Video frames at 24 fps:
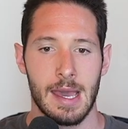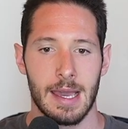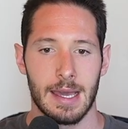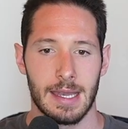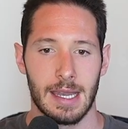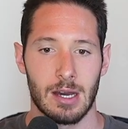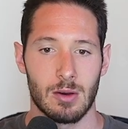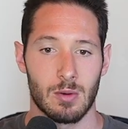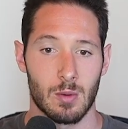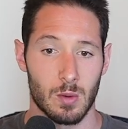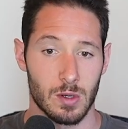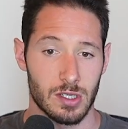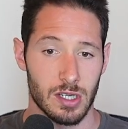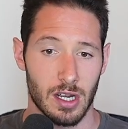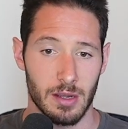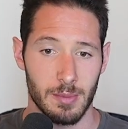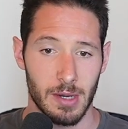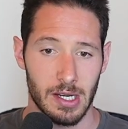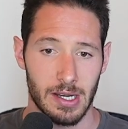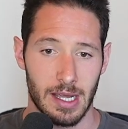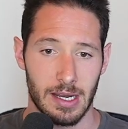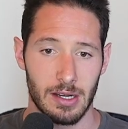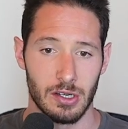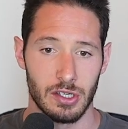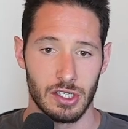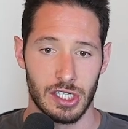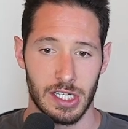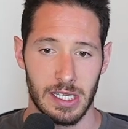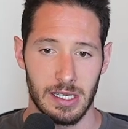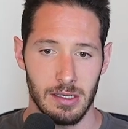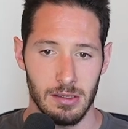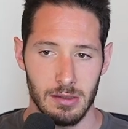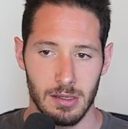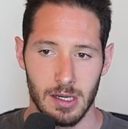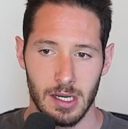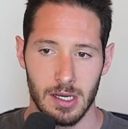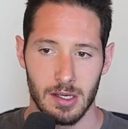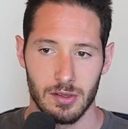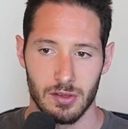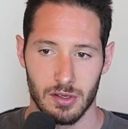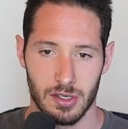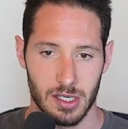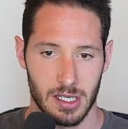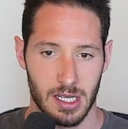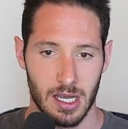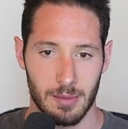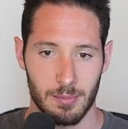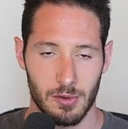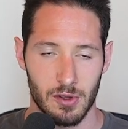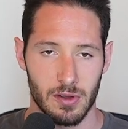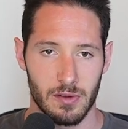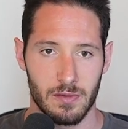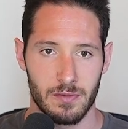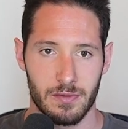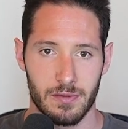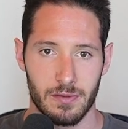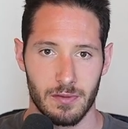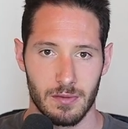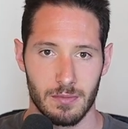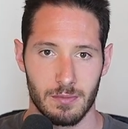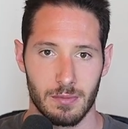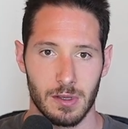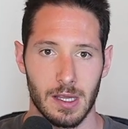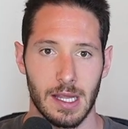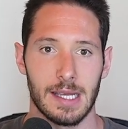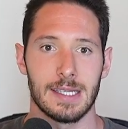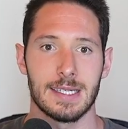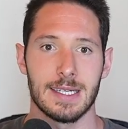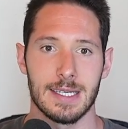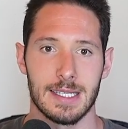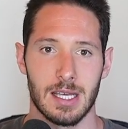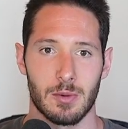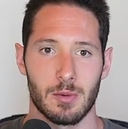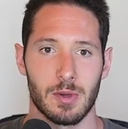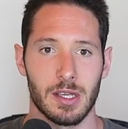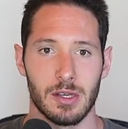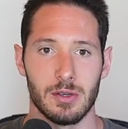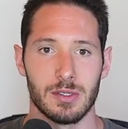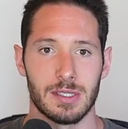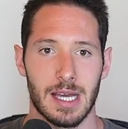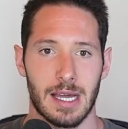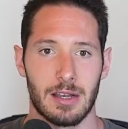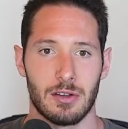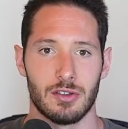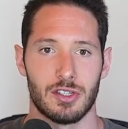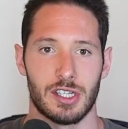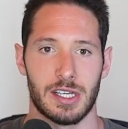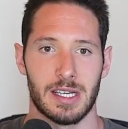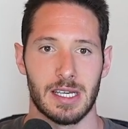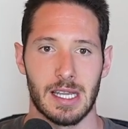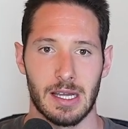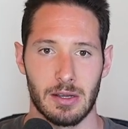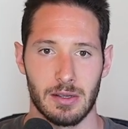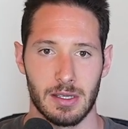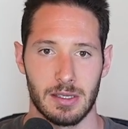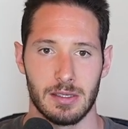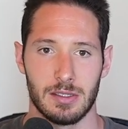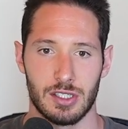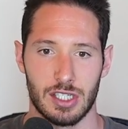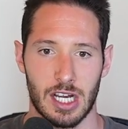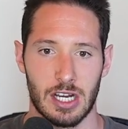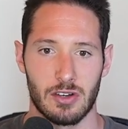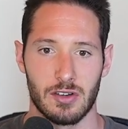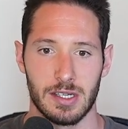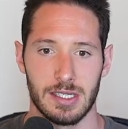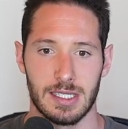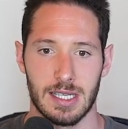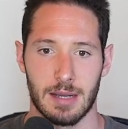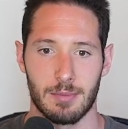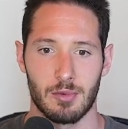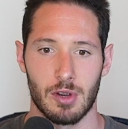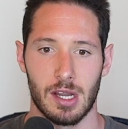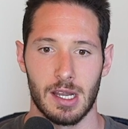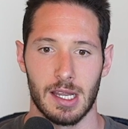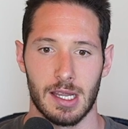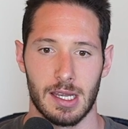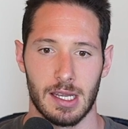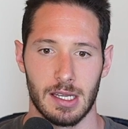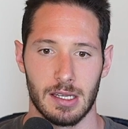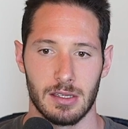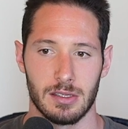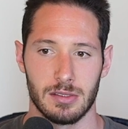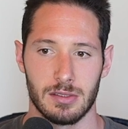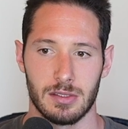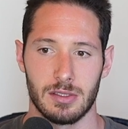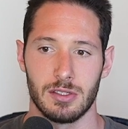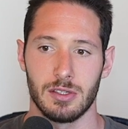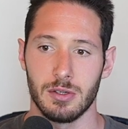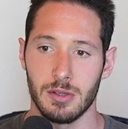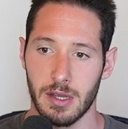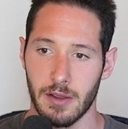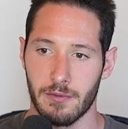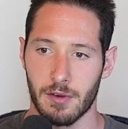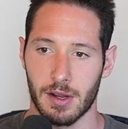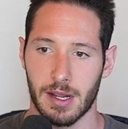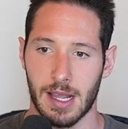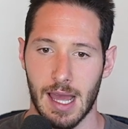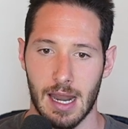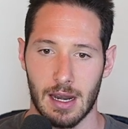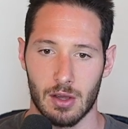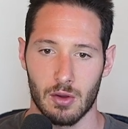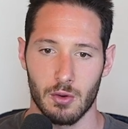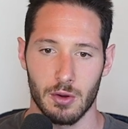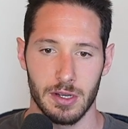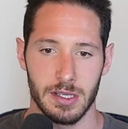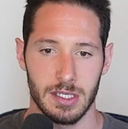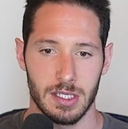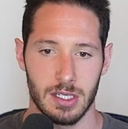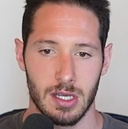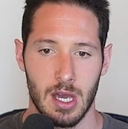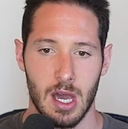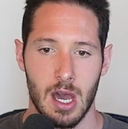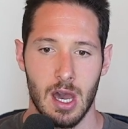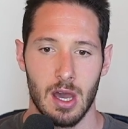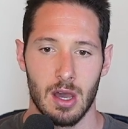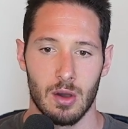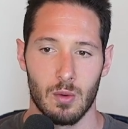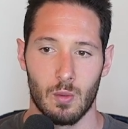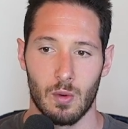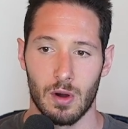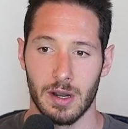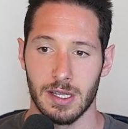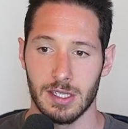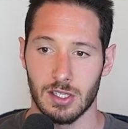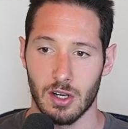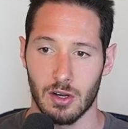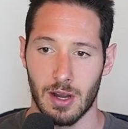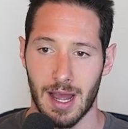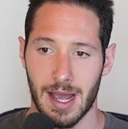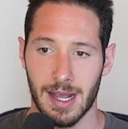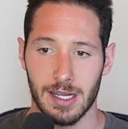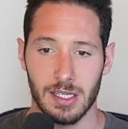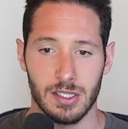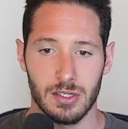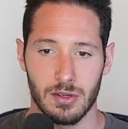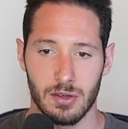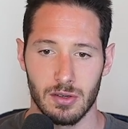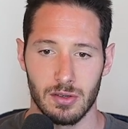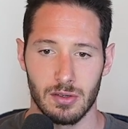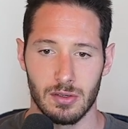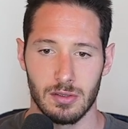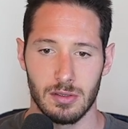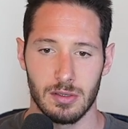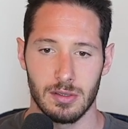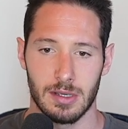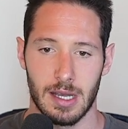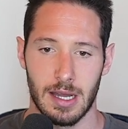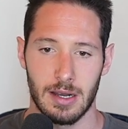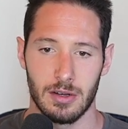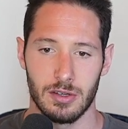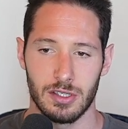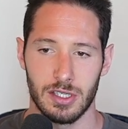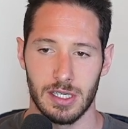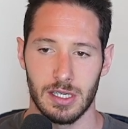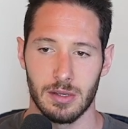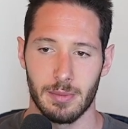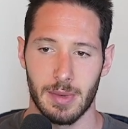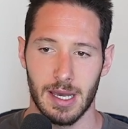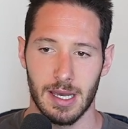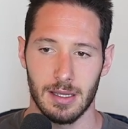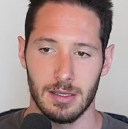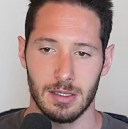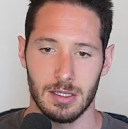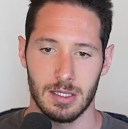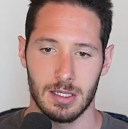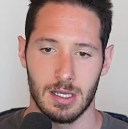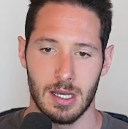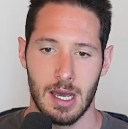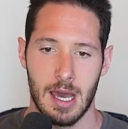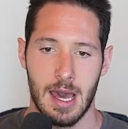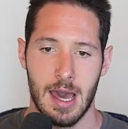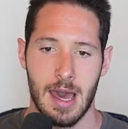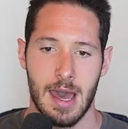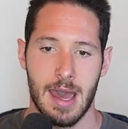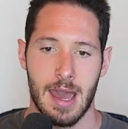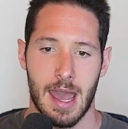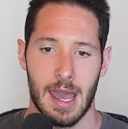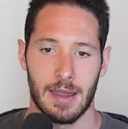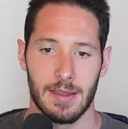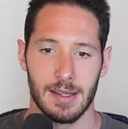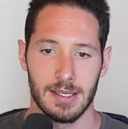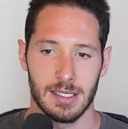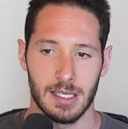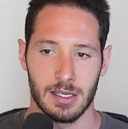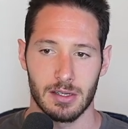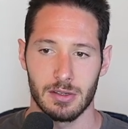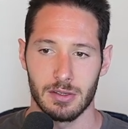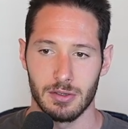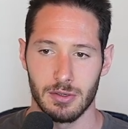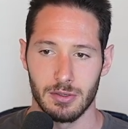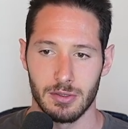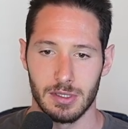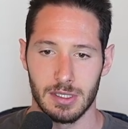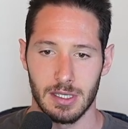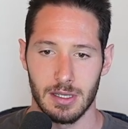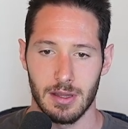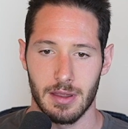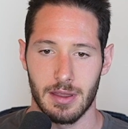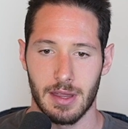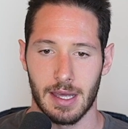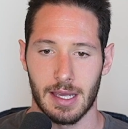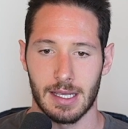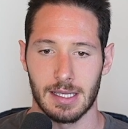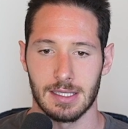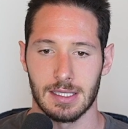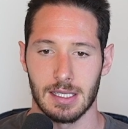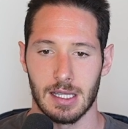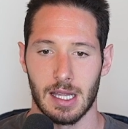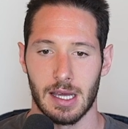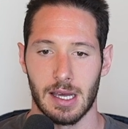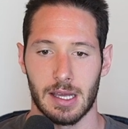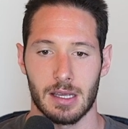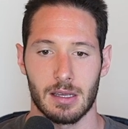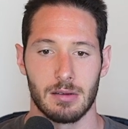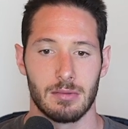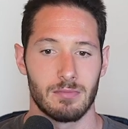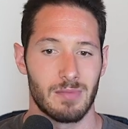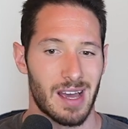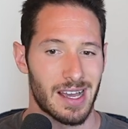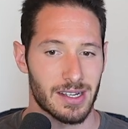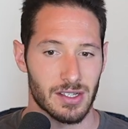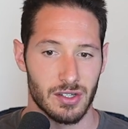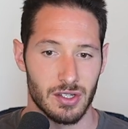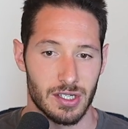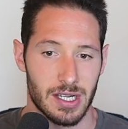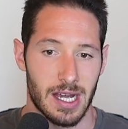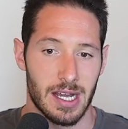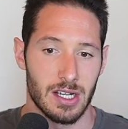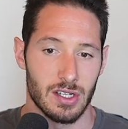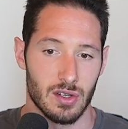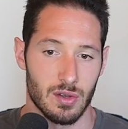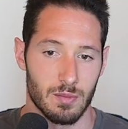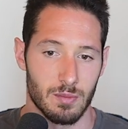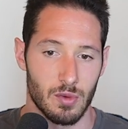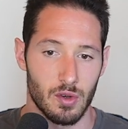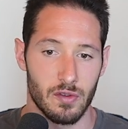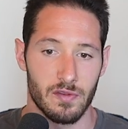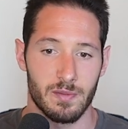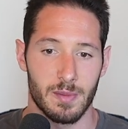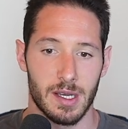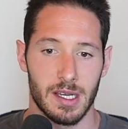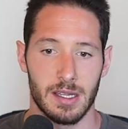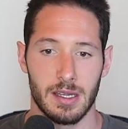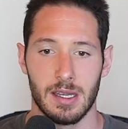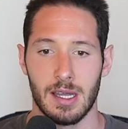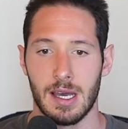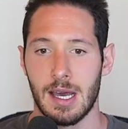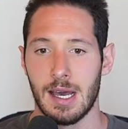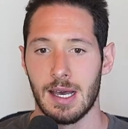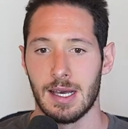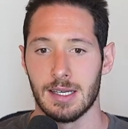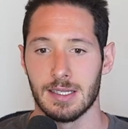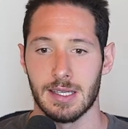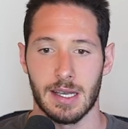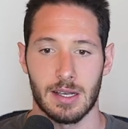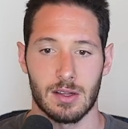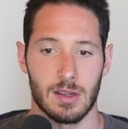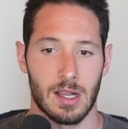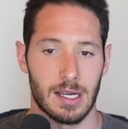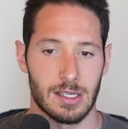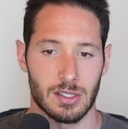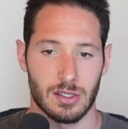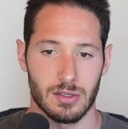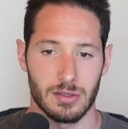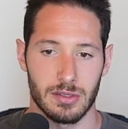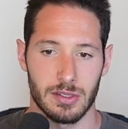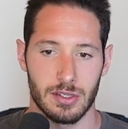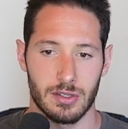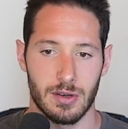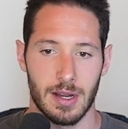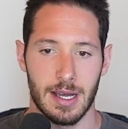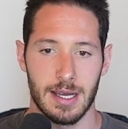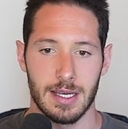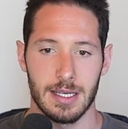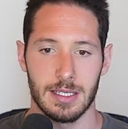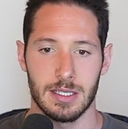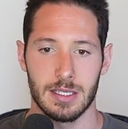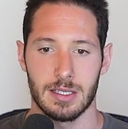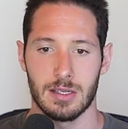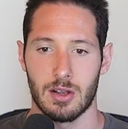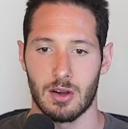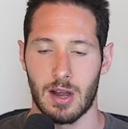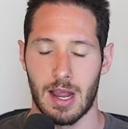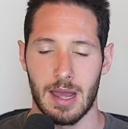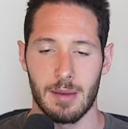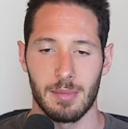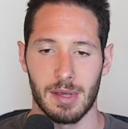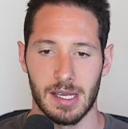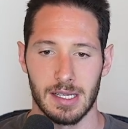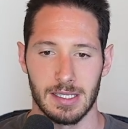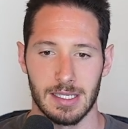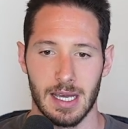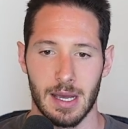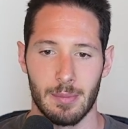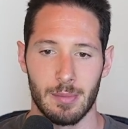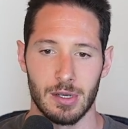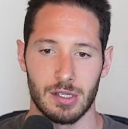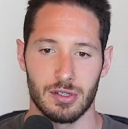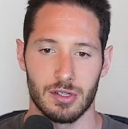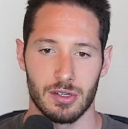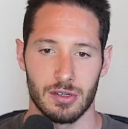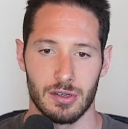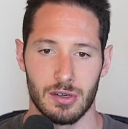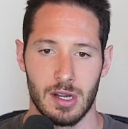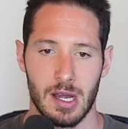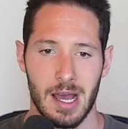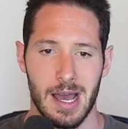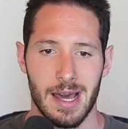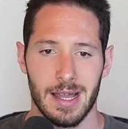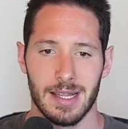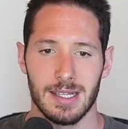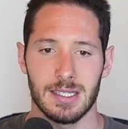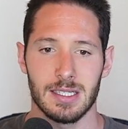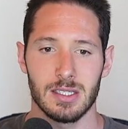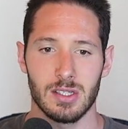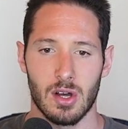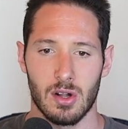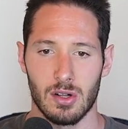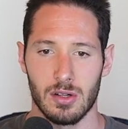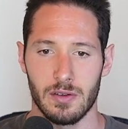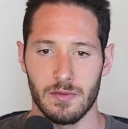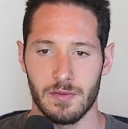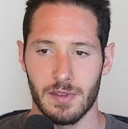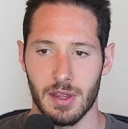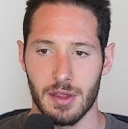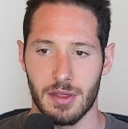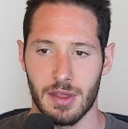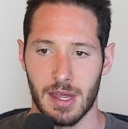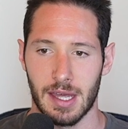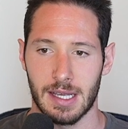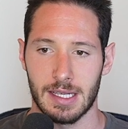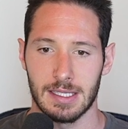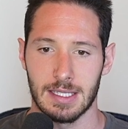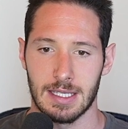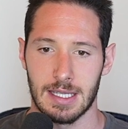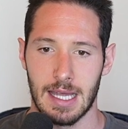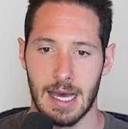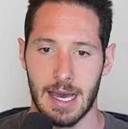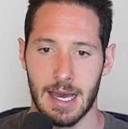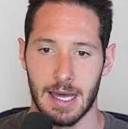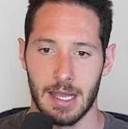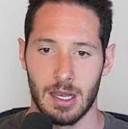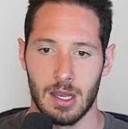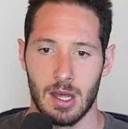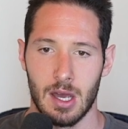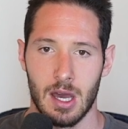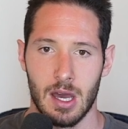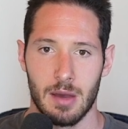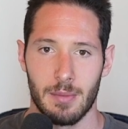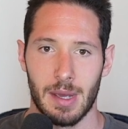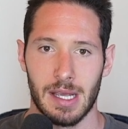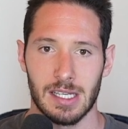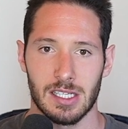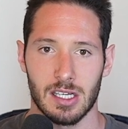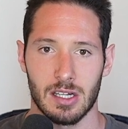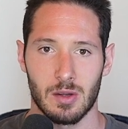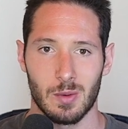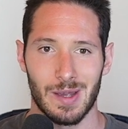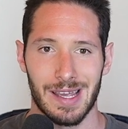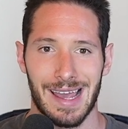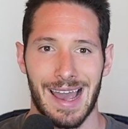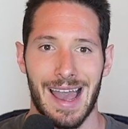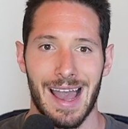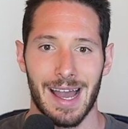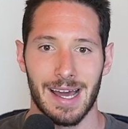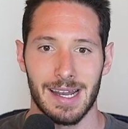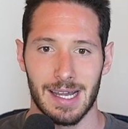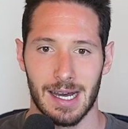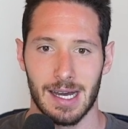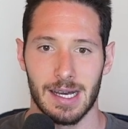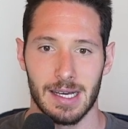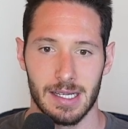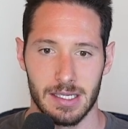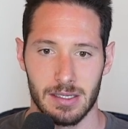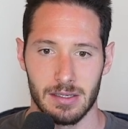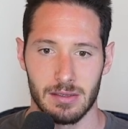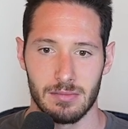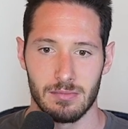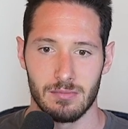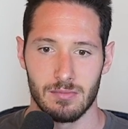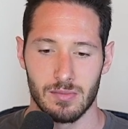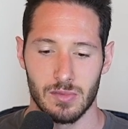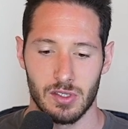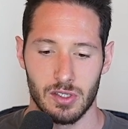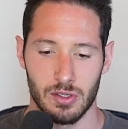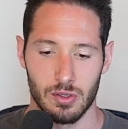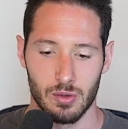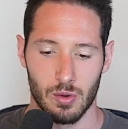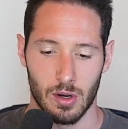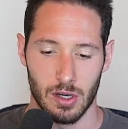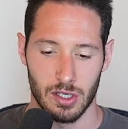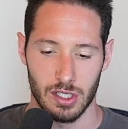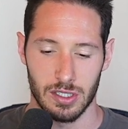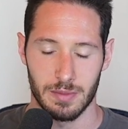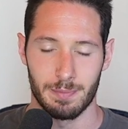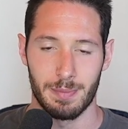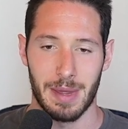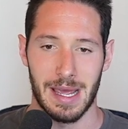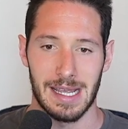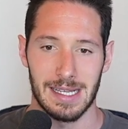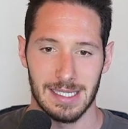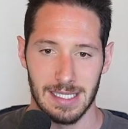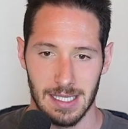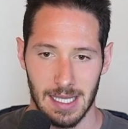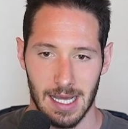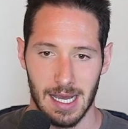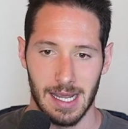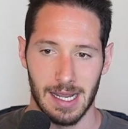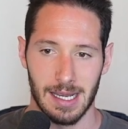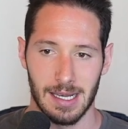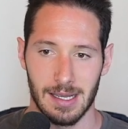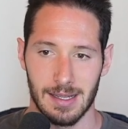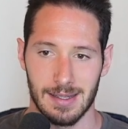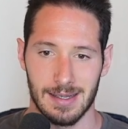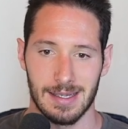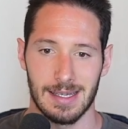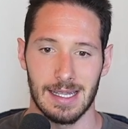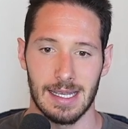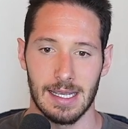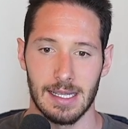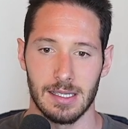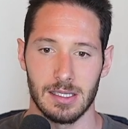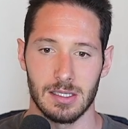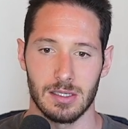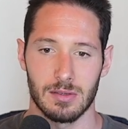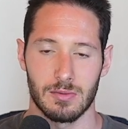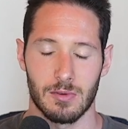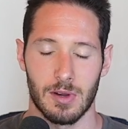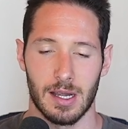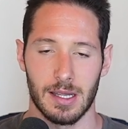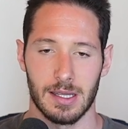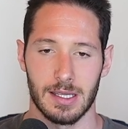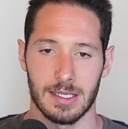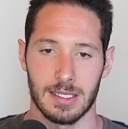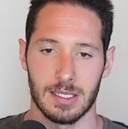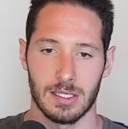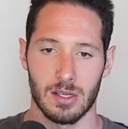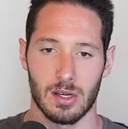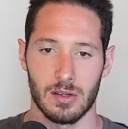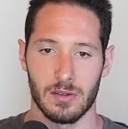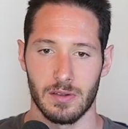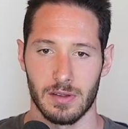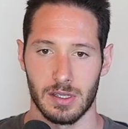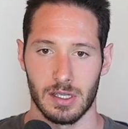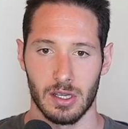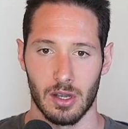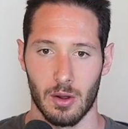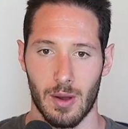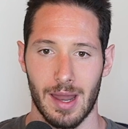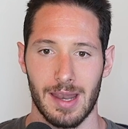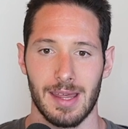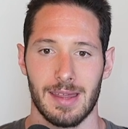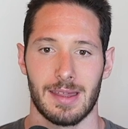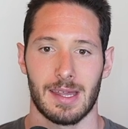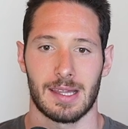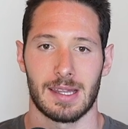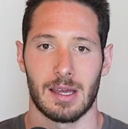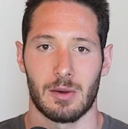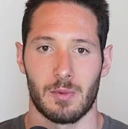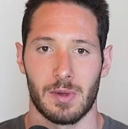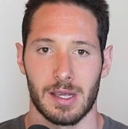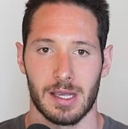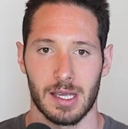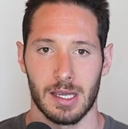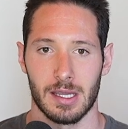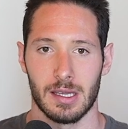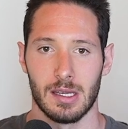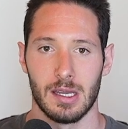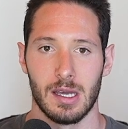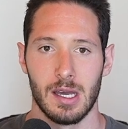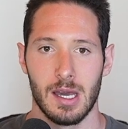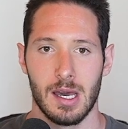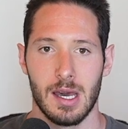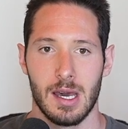Now, when we're talking about energy, there's a couple of places that we use energy, and I generally separate it into two different categories. One is our external energy demands, and this includes things like exercise or movement, psychological stress, our ambient temperature. This is all of the things that basically we add on to our just baseline needs, right? This is all, you know, anything that we can